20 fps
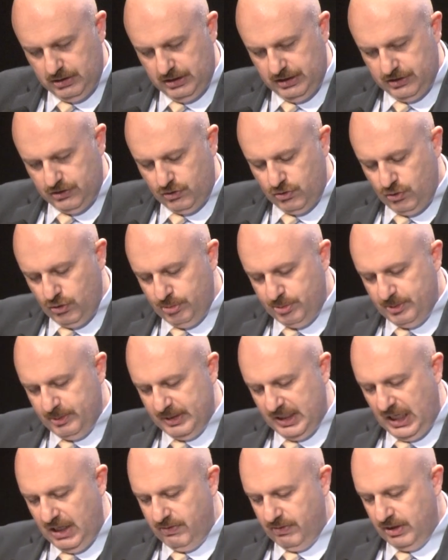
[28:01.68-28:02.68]
these groups,
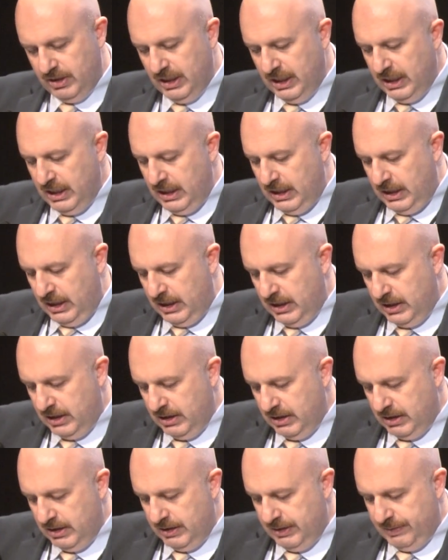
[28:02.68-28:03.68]
but I will
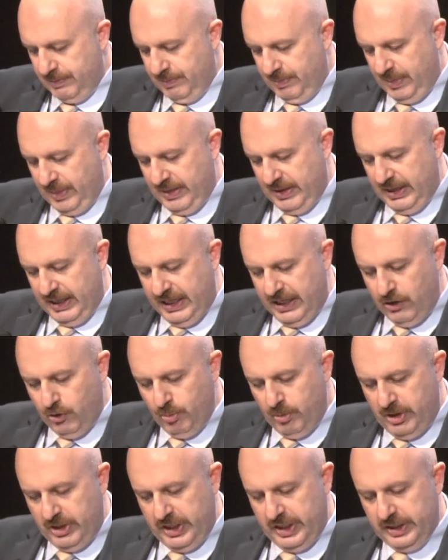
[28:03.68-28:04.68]

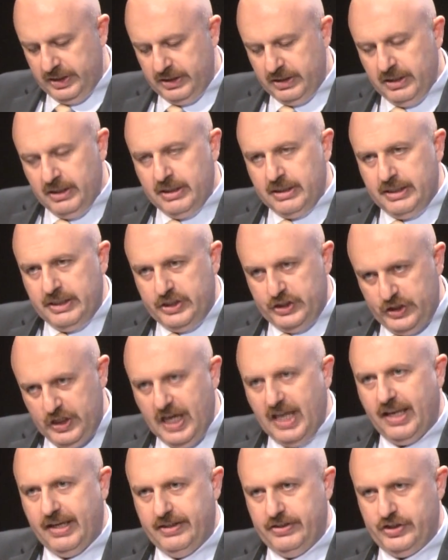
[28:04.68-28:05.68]
enumerate the
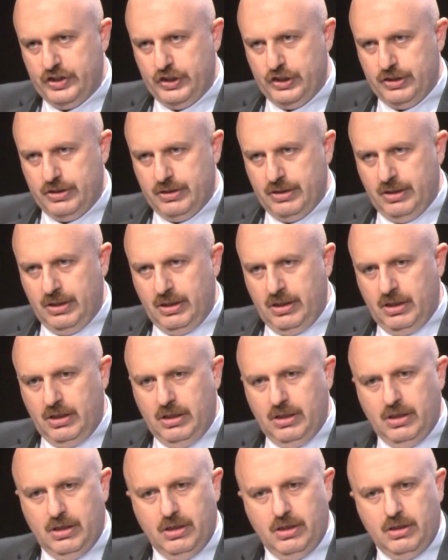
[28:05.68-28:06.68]
challenges
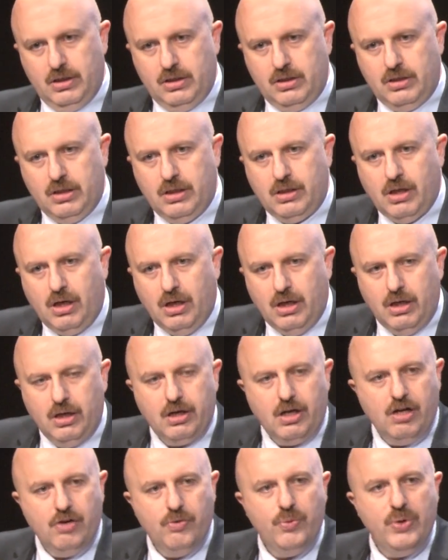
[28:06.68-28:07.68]
that
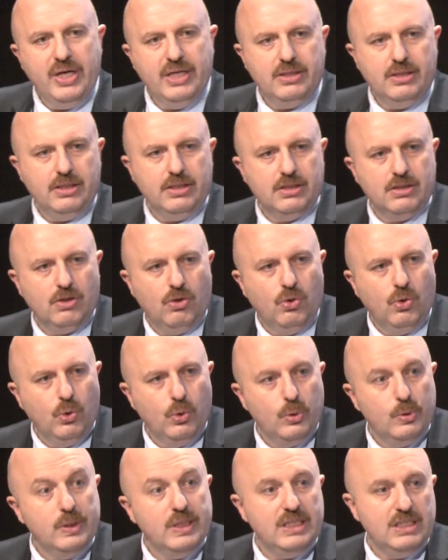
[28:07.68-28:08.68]
are awaiting
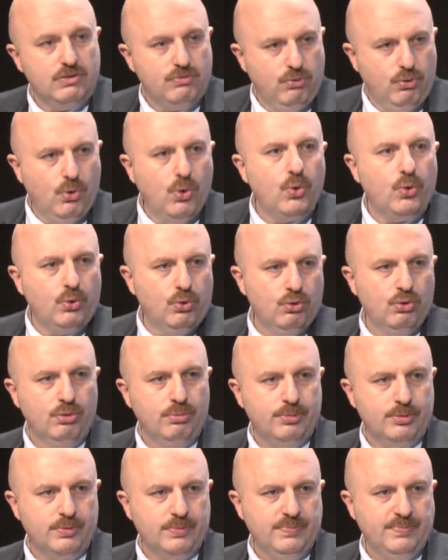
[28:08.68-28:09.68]
all these four
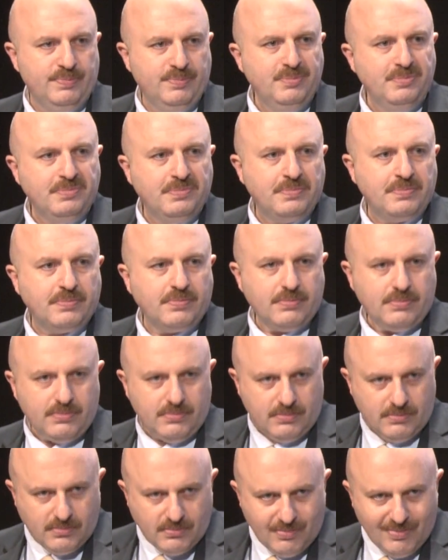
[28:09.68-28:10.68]
groups,
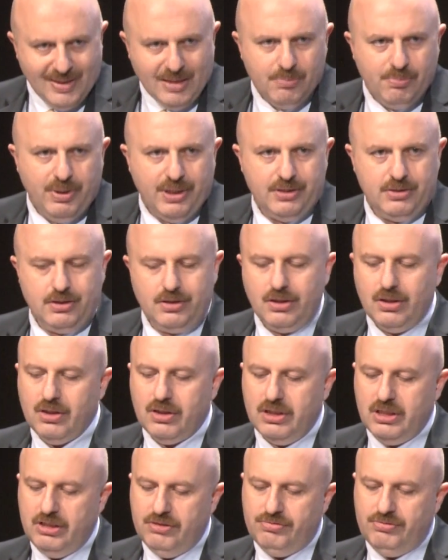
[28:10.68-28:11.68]

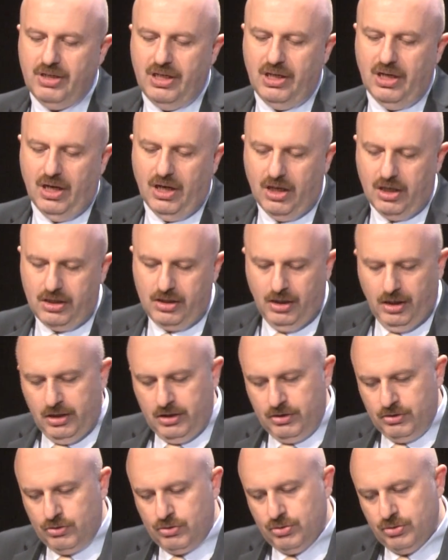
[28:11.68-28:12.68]
particularly if they are
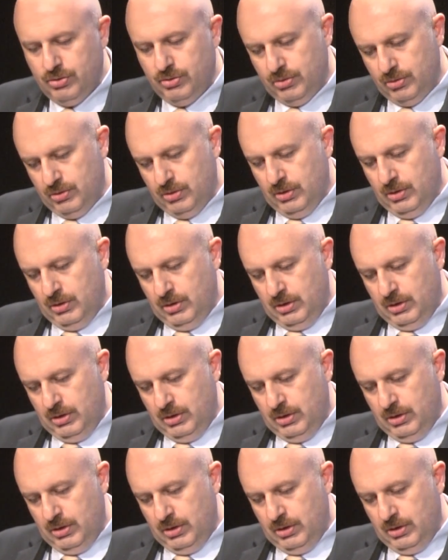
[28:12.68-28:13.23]
to